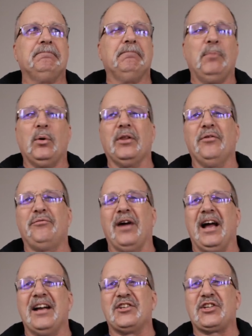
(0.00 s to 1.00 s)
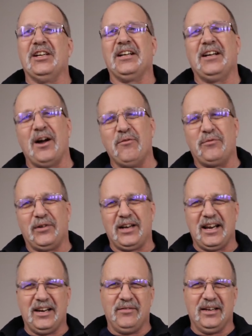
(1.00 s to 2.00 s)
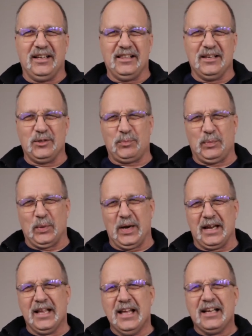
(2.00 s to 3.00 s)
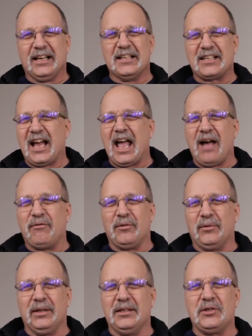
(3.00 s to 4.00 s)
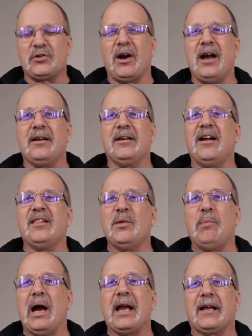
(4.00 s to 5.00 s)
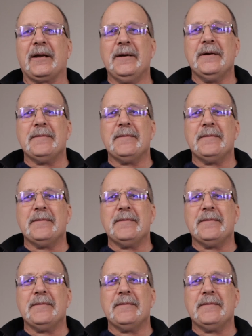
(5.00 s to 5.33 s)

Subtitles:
more the fashion and comfort end of it at this point, because I haven't really tried it on the bike.